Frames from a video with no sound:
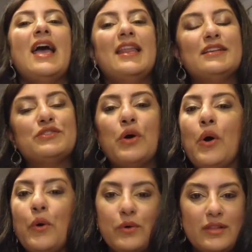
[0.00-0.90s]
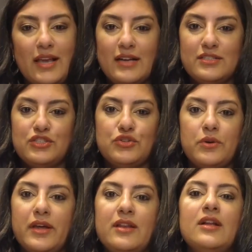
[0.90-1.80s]
and it totally got
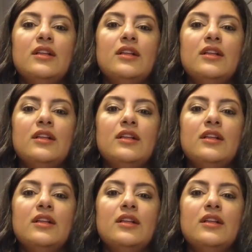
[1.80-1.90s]
destroyed.